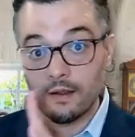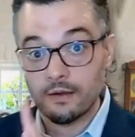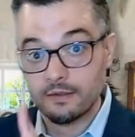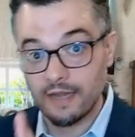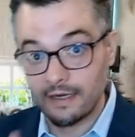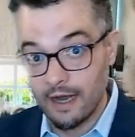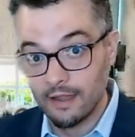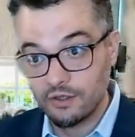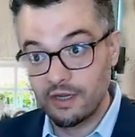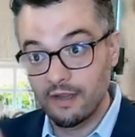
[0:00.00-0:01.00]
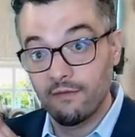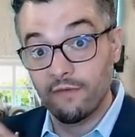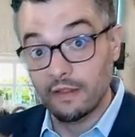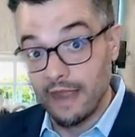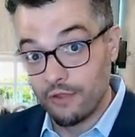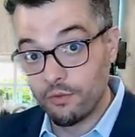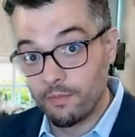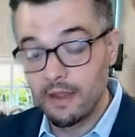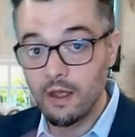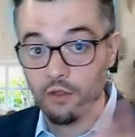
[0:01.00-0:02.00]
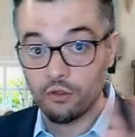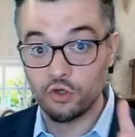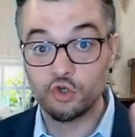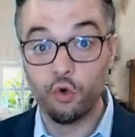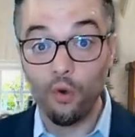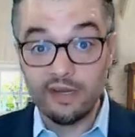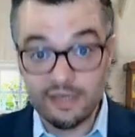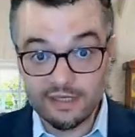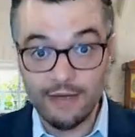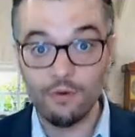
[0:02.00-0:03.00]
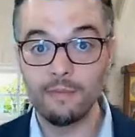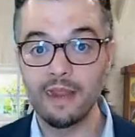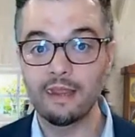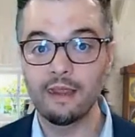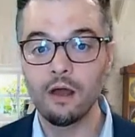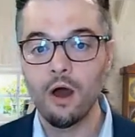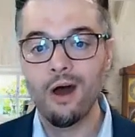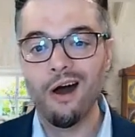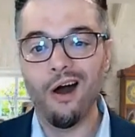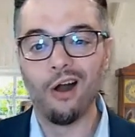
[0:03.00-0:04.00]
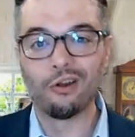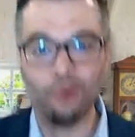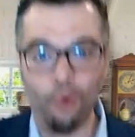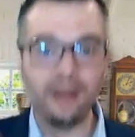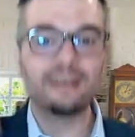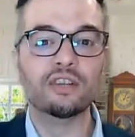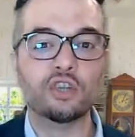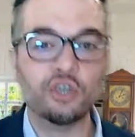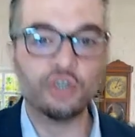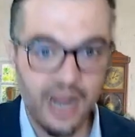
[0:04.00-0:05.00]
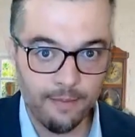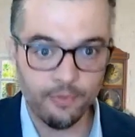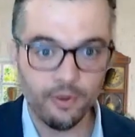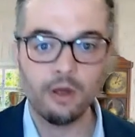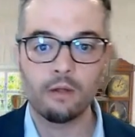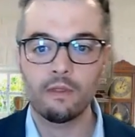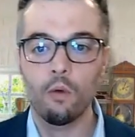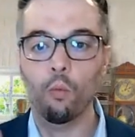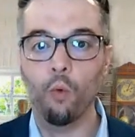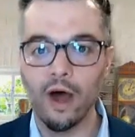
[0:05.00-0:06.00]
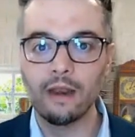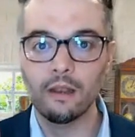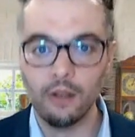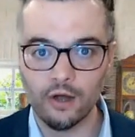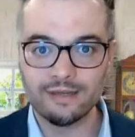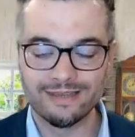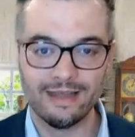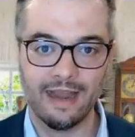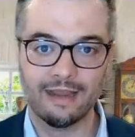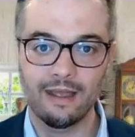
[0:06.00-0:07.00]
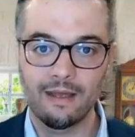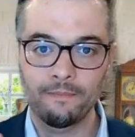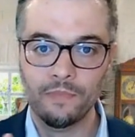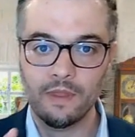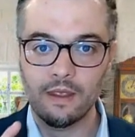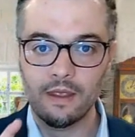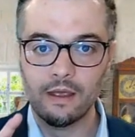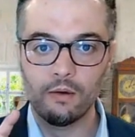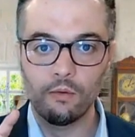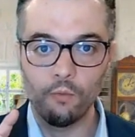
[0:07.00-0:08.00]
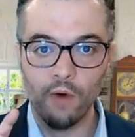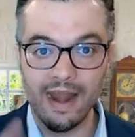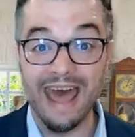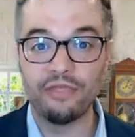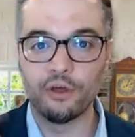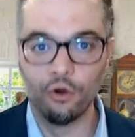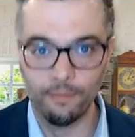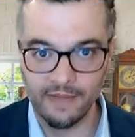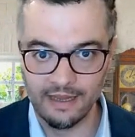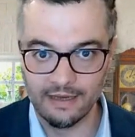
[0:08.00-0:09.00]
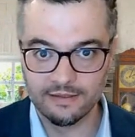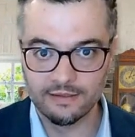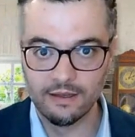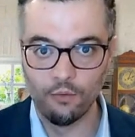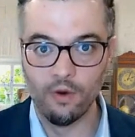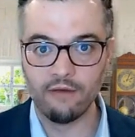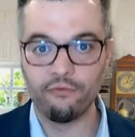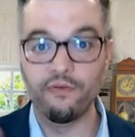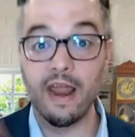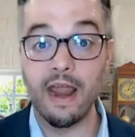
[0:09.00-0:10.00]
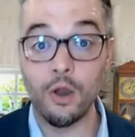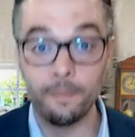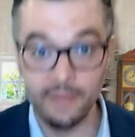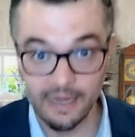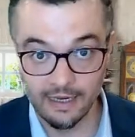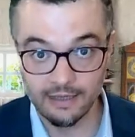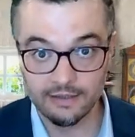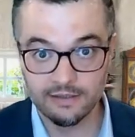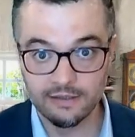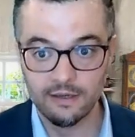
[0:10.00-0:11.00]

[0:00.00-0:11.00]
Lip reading: technology, philanthropy, the choices that we're making are going to shape what looks like, what ethical means, what fair means,